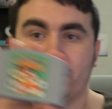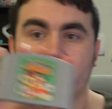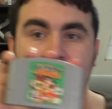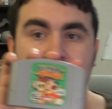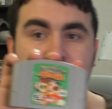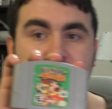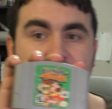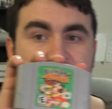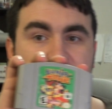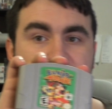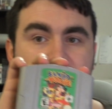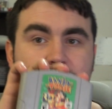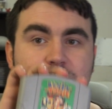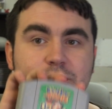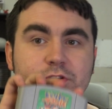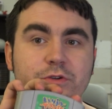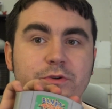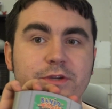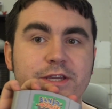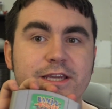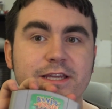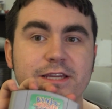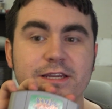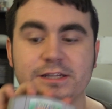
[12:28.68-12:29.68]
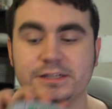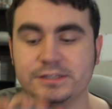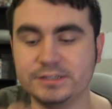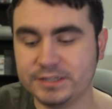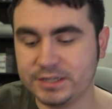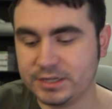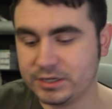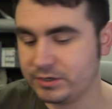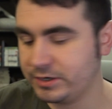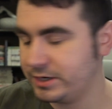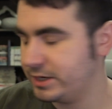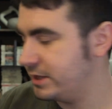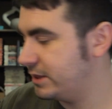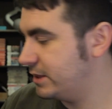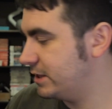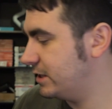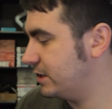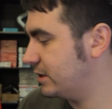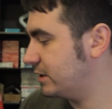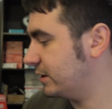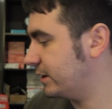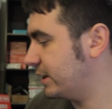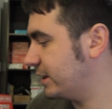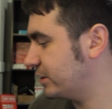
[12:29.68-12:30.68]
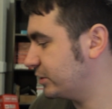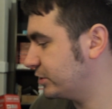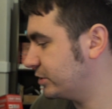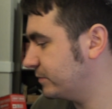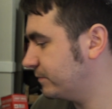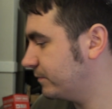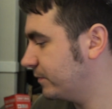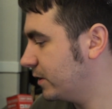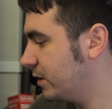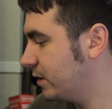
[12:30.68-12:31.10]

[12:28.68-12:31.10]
Banjo-Tooie is here in the collection.